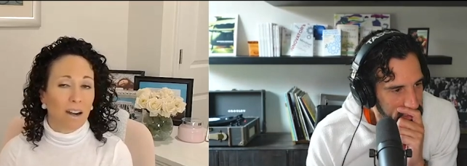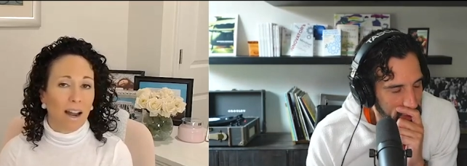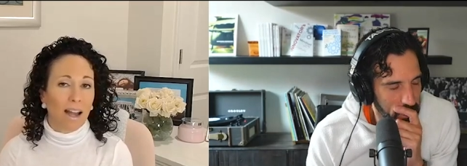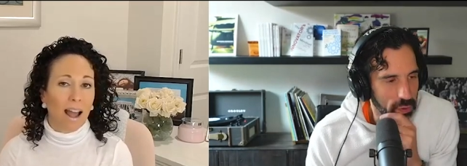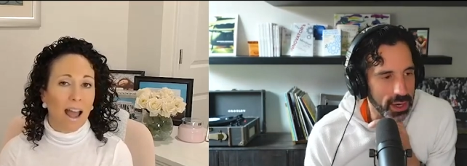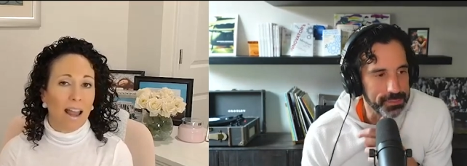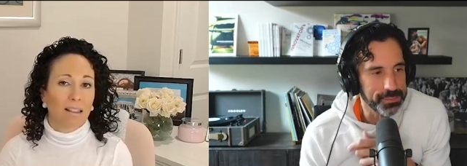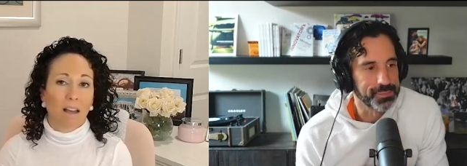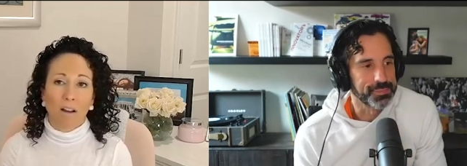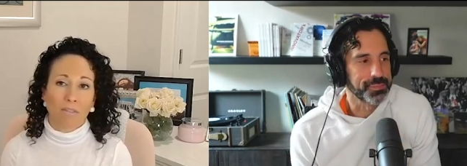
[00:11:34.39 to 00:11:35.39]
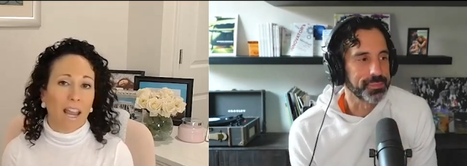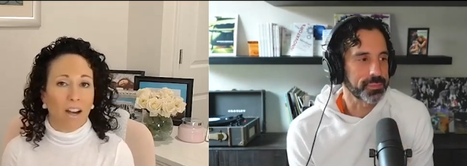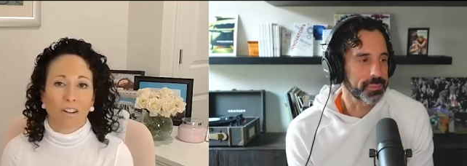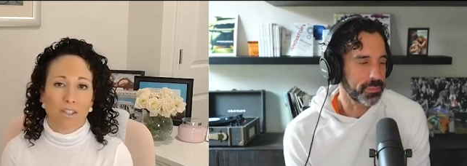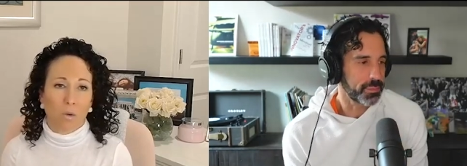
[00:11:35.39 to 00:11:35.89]
Speaker 1: And right. I love
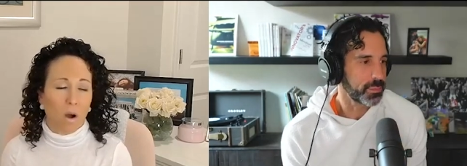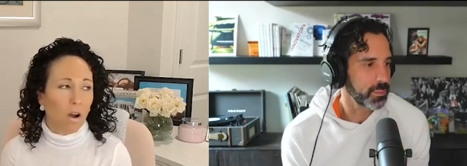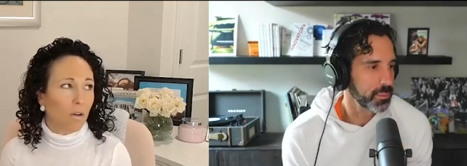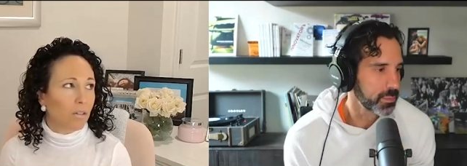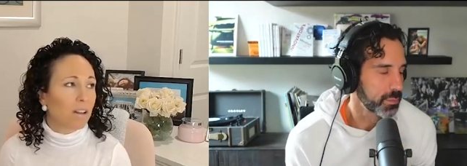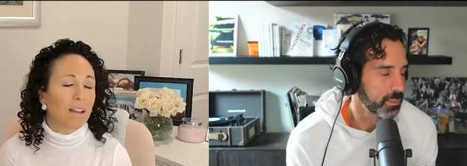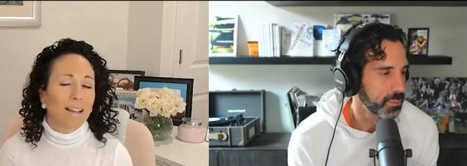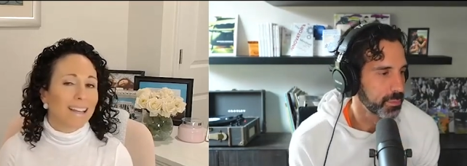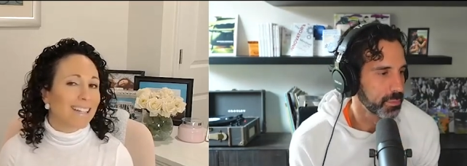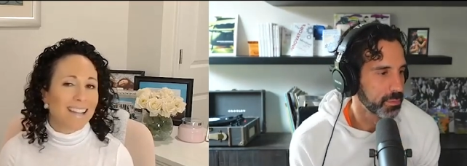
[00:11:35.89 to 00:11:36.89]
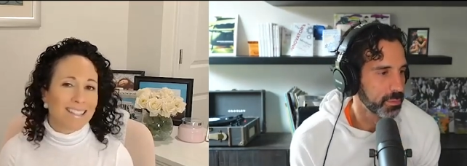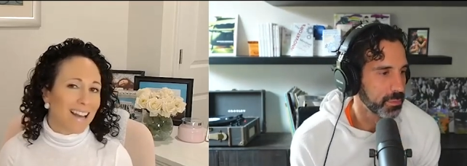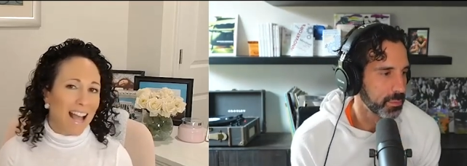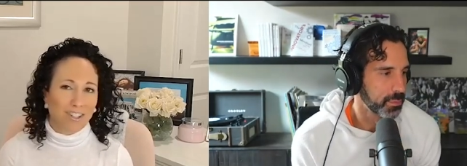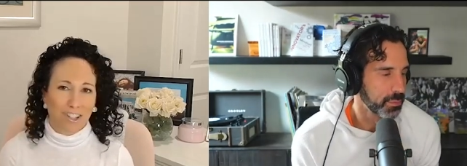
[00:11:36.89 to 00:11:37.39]
Kara's quote it doesn't
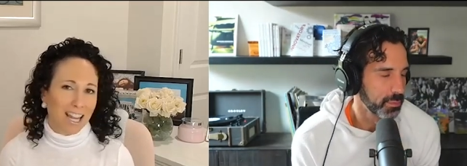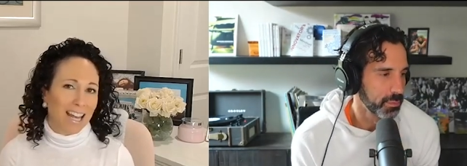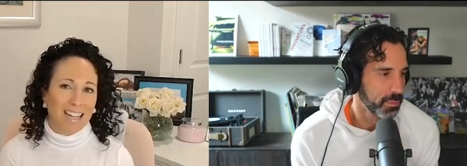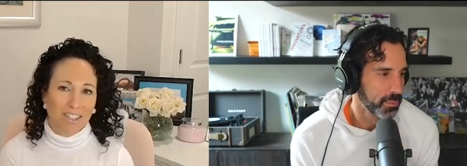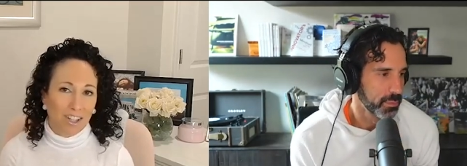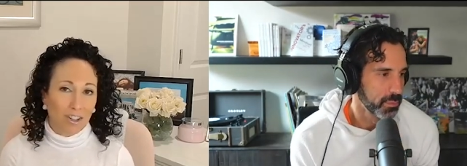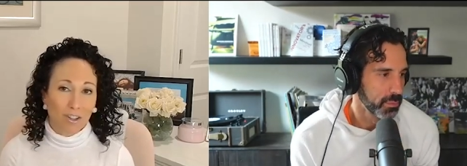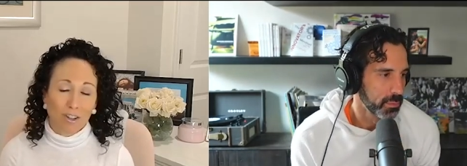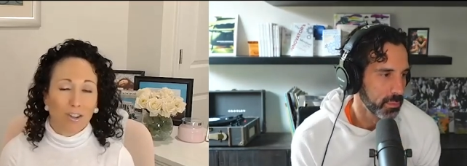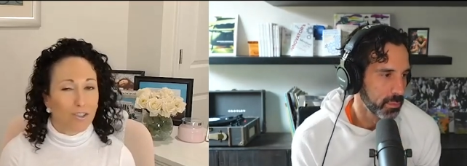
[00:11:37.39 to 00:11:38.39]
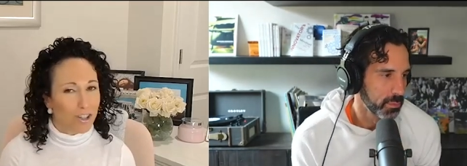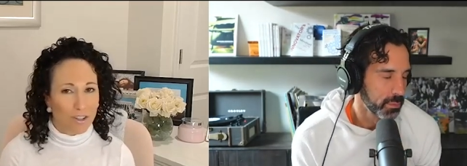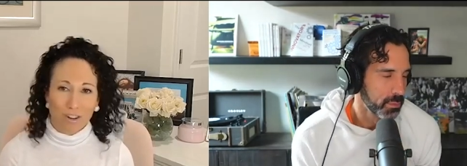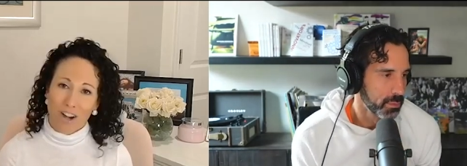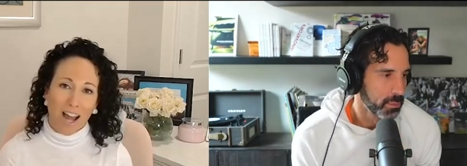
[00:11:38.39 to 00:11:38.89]
actually get easier. You just
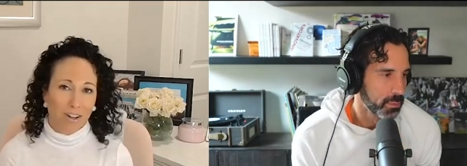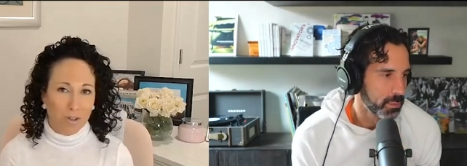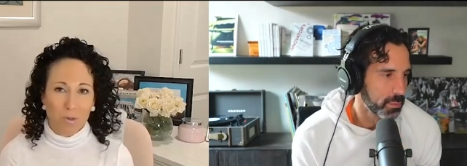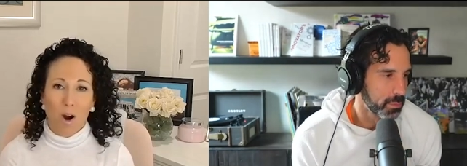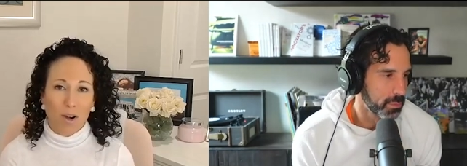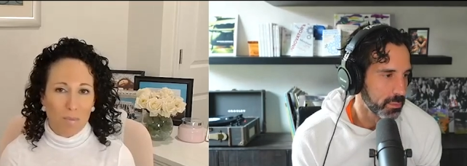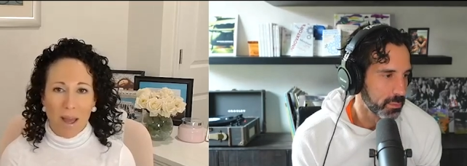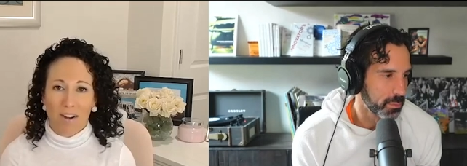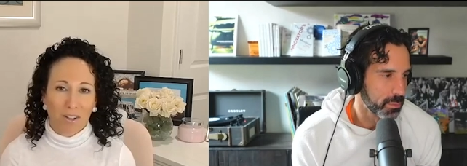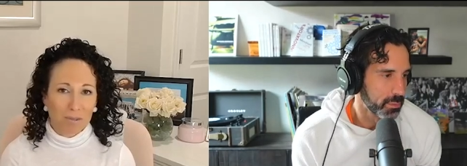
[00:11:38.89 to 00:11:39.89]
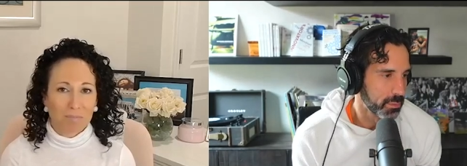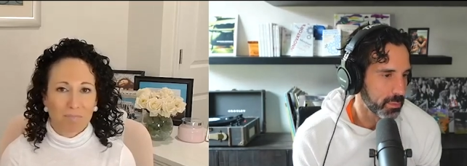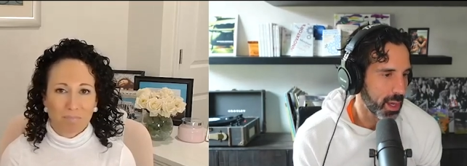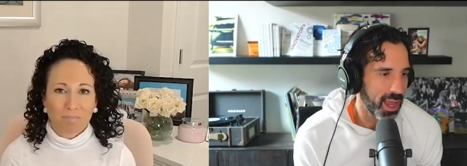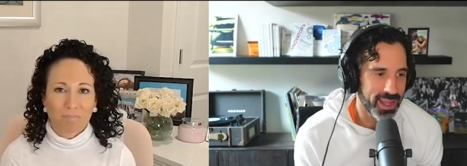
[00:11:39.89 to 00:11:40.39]
learn how to do hard better.
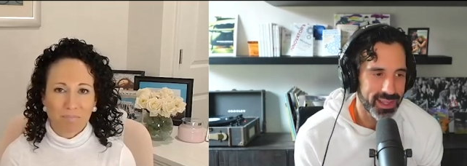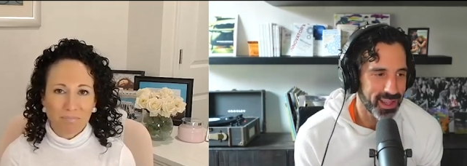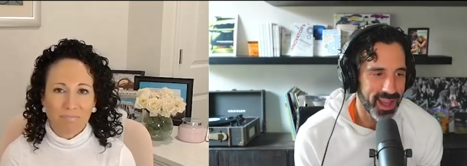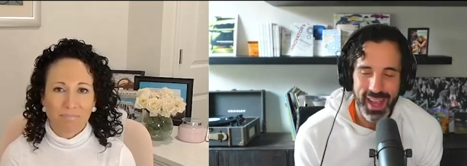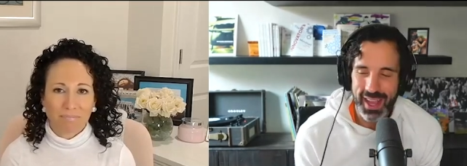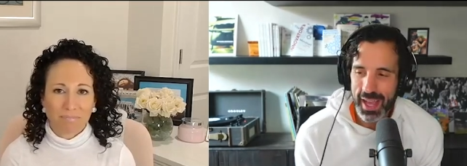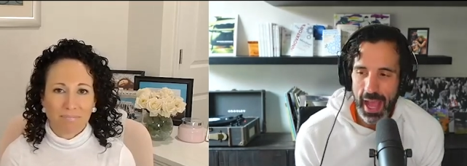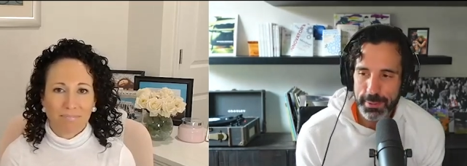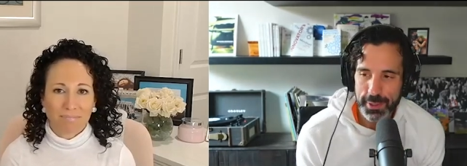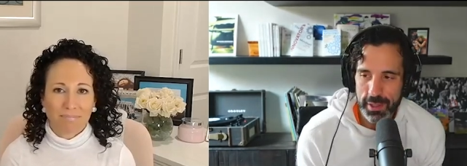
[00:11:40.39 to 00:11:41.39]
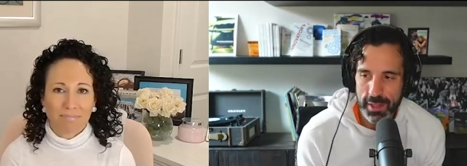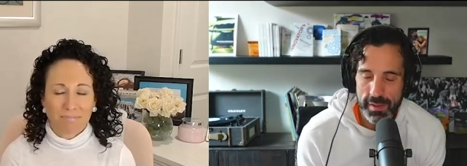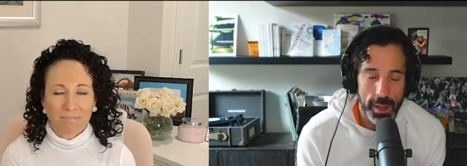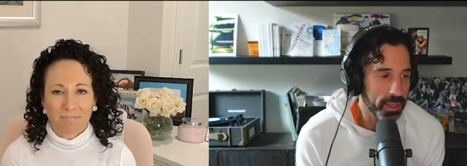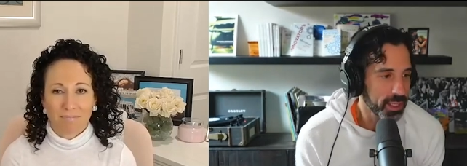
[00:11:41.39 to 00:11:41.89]
Speaker 2: I I absolutely love
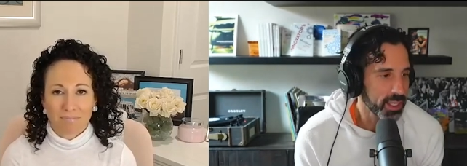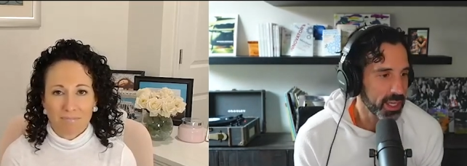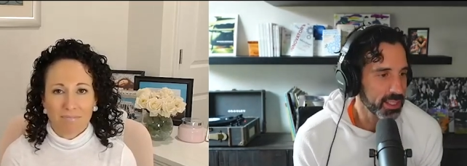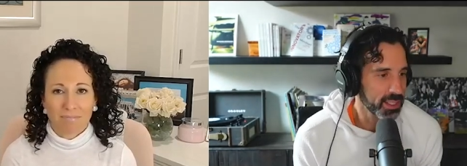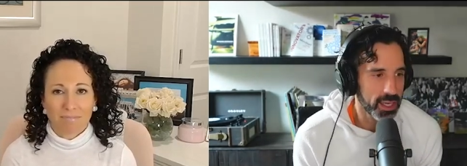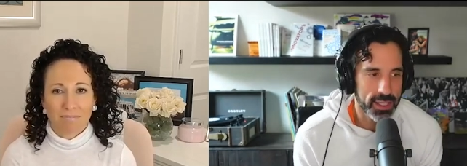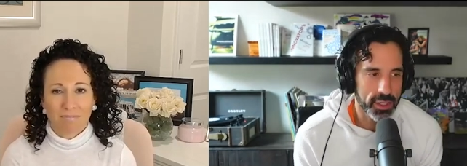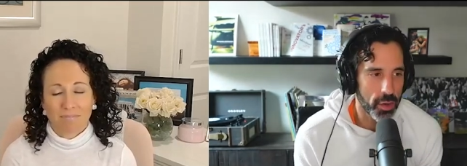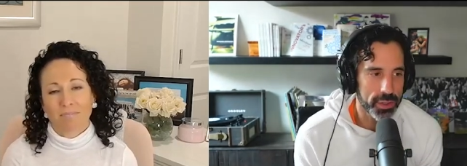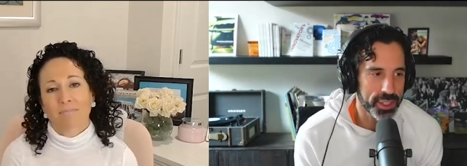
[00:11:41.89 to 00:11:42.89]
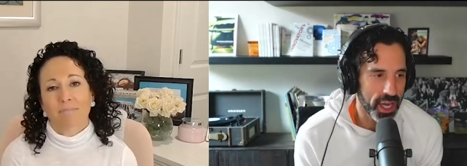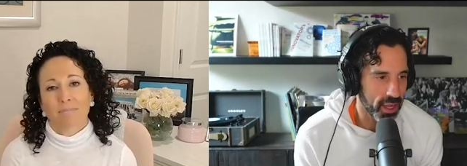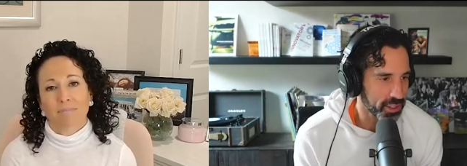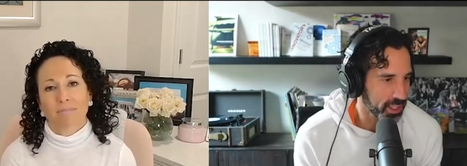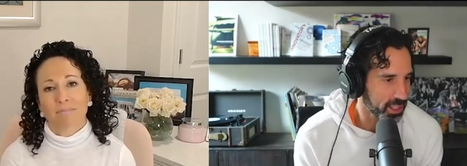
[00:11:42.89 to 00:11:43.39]
that because it is it is always
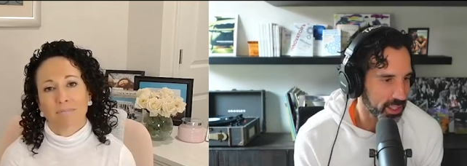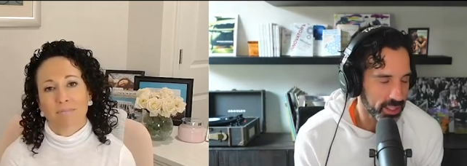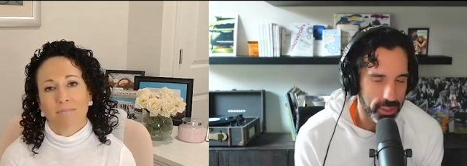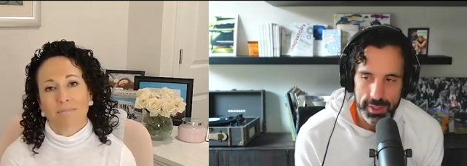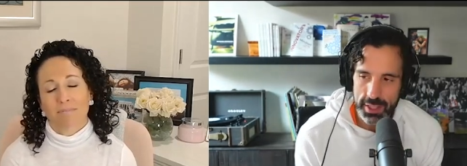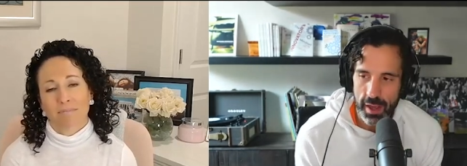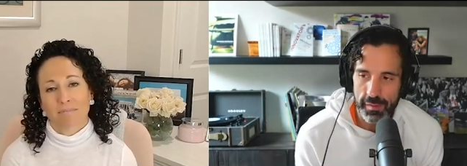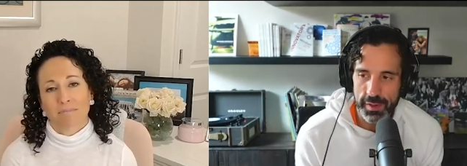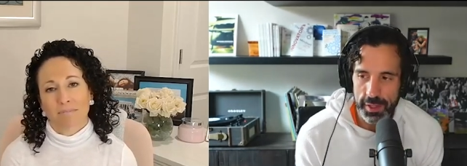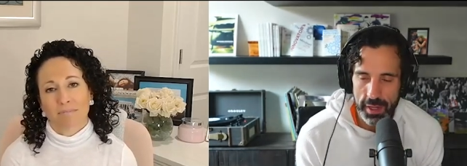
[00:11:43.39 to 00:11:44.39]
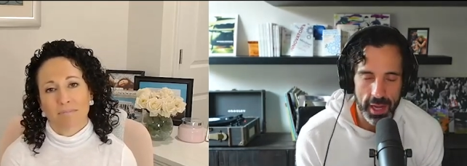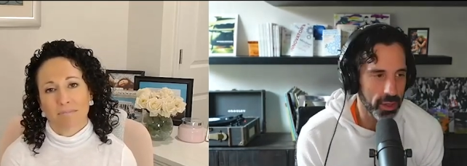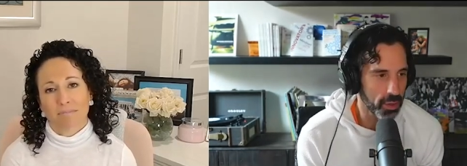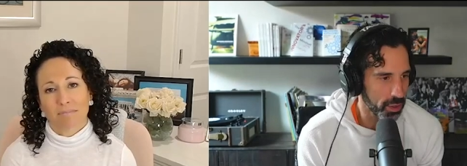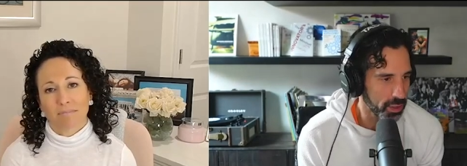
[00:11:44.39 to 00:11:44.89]
challenging, you know, stuff and you kind of
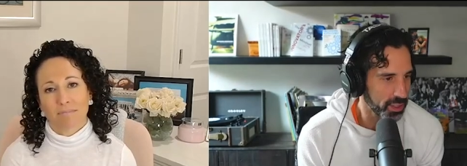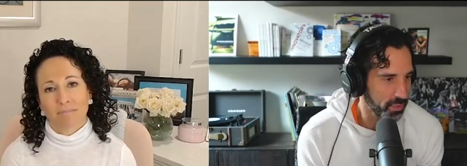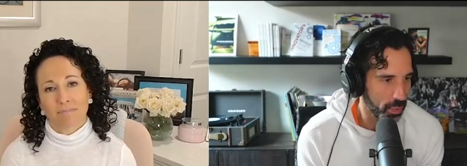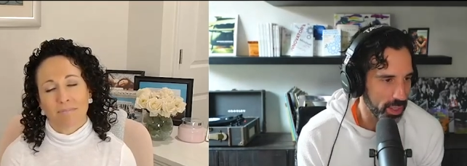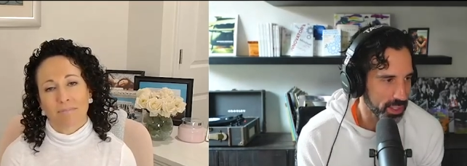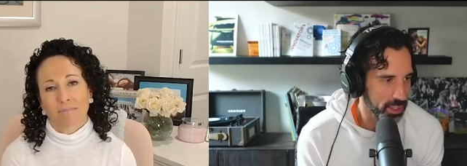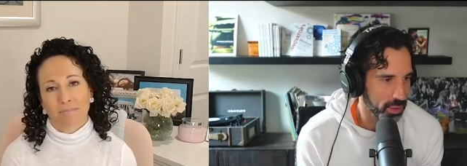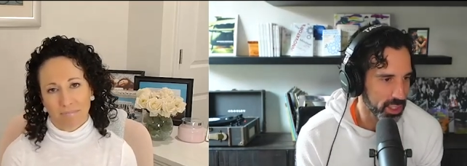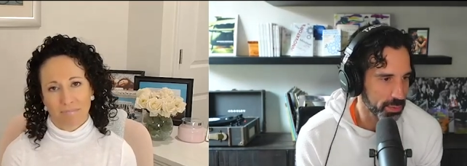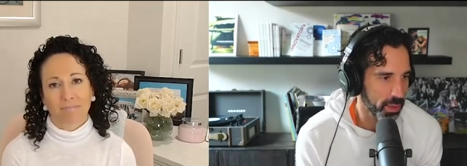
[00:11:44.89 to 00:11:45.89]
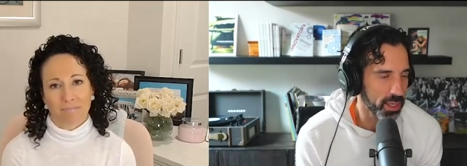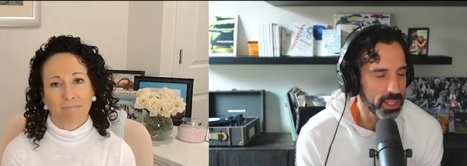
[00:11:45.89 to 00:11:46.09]
learn different ways to do this, but